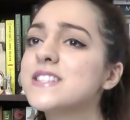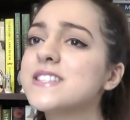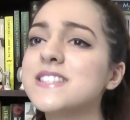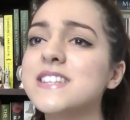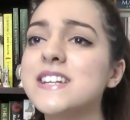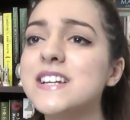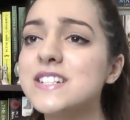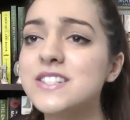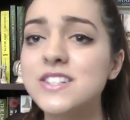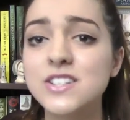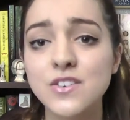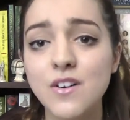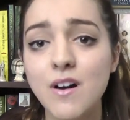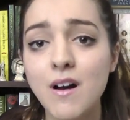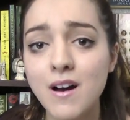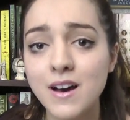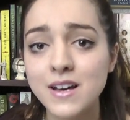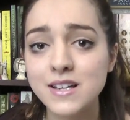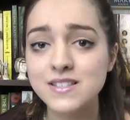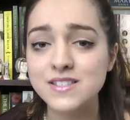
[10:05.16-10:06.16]
see it in your
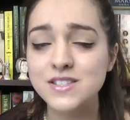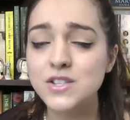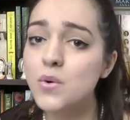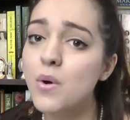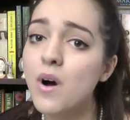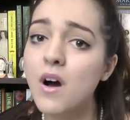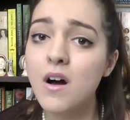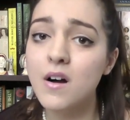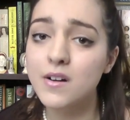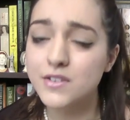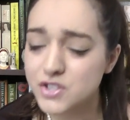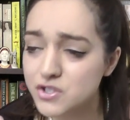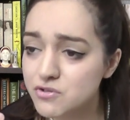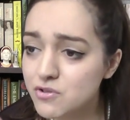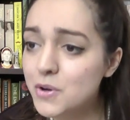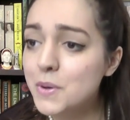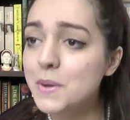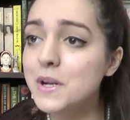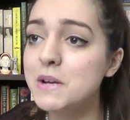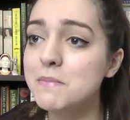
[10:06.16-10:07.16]
eyes, you are
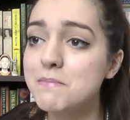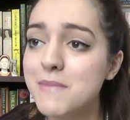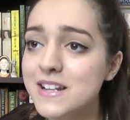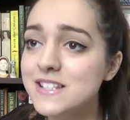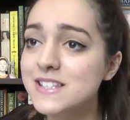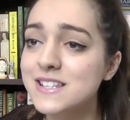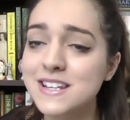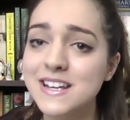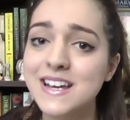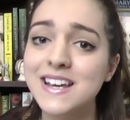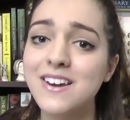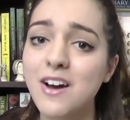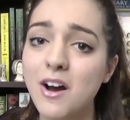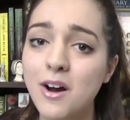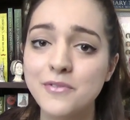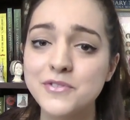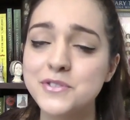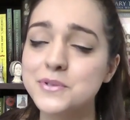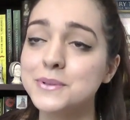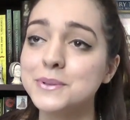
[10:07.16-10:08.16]
truly mentally ill
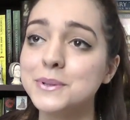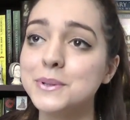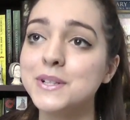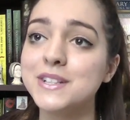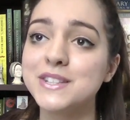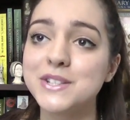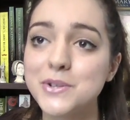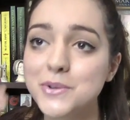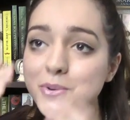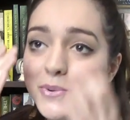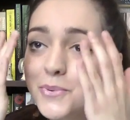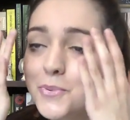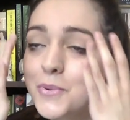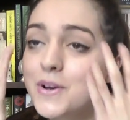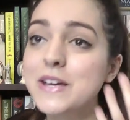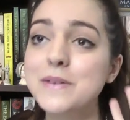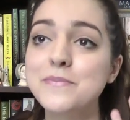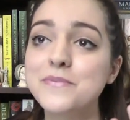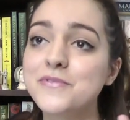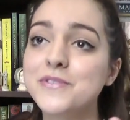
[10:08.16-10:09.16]
after all, and you
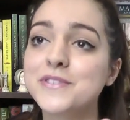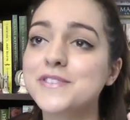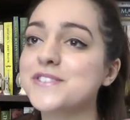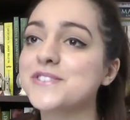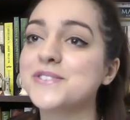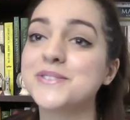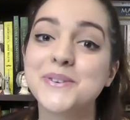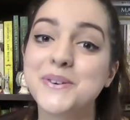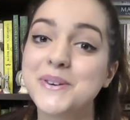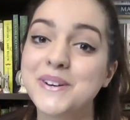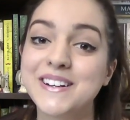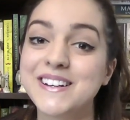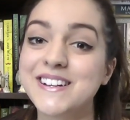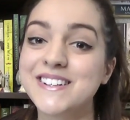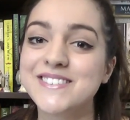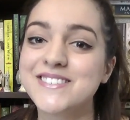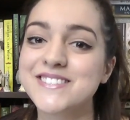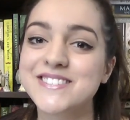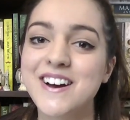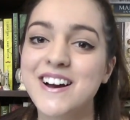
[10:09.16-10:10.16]
weep for joy at
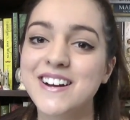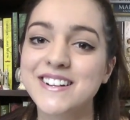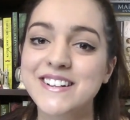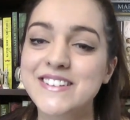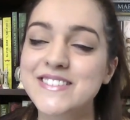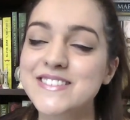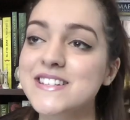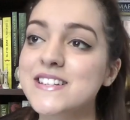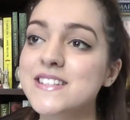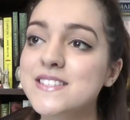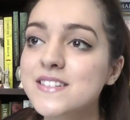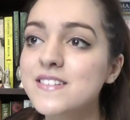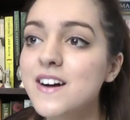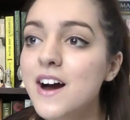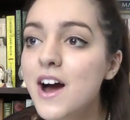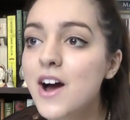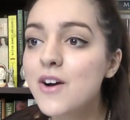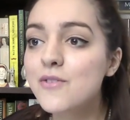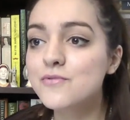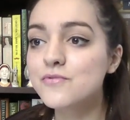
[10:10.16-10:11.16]
your diagnosis.
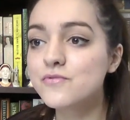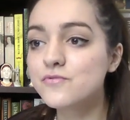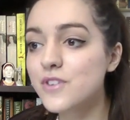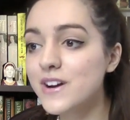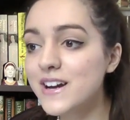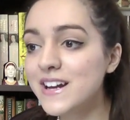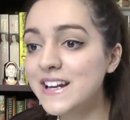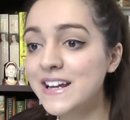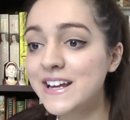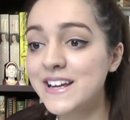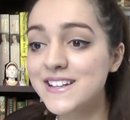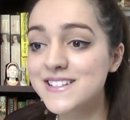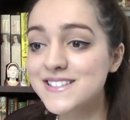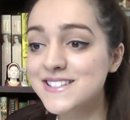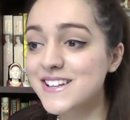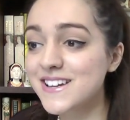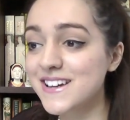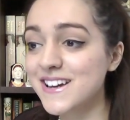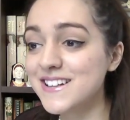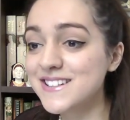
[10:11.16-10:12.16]
Really,
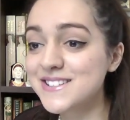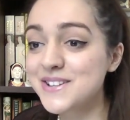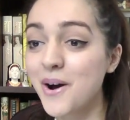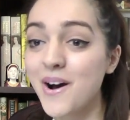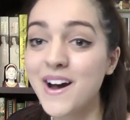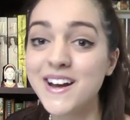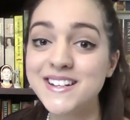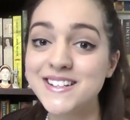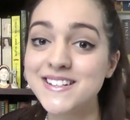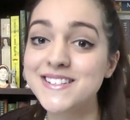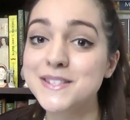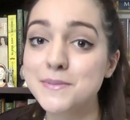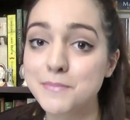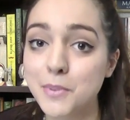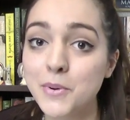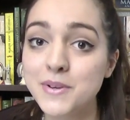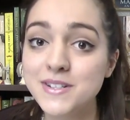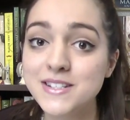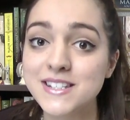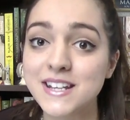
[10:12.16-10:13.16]
it's quite
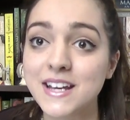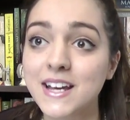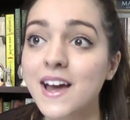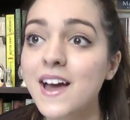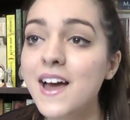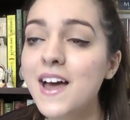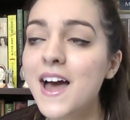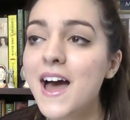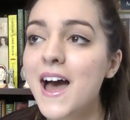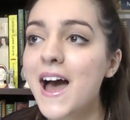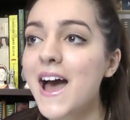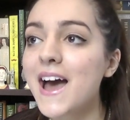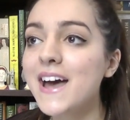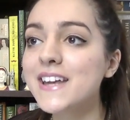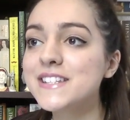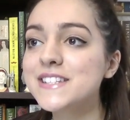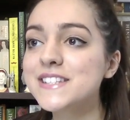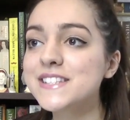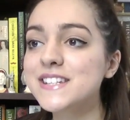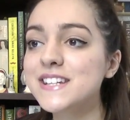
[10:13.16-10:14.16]
disappointing.
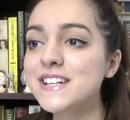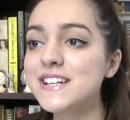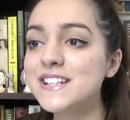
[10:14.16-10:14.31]
And